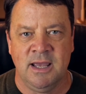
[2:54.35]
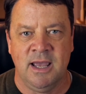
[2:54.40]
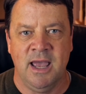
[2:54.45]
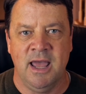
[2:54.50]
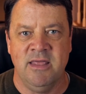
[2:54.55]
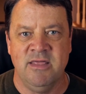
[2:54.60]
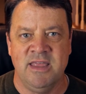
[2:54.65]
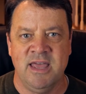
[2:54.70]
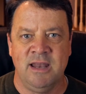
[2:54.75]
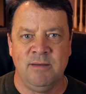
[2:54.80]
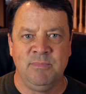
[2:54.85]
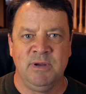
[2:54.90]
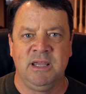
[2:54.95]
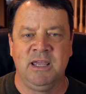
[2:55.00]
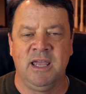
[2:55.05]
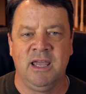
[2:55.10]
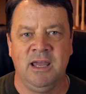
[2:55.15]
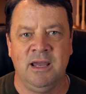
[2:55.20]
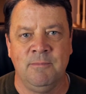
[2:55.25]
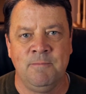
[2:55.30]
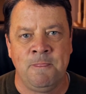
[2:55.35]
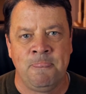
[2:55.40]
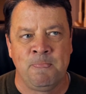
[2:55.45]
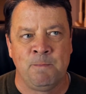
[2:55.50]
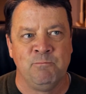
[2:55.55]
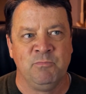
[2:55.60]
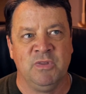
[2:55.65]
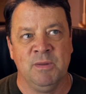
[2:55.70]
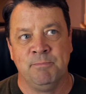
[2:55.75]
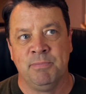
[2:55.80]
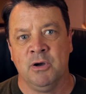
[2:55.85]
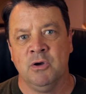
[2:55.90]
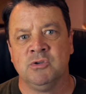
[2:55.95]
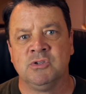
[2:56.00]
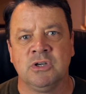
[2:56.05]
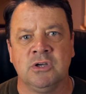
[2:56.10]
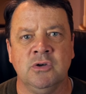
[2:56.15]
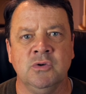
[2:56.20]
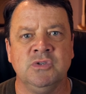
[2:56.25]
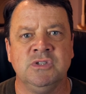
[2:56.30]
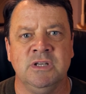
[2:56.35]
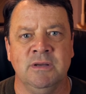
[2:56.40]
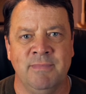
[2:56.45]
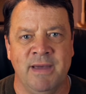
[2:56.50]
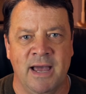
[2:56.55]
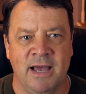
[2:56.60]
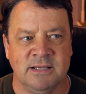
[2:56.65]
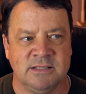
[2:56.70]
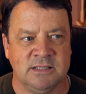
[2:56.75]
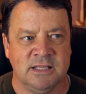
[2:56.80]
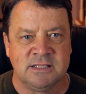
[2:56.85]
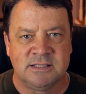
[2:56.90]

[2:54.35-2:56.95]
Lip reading: And then became the Bose Acoustimask.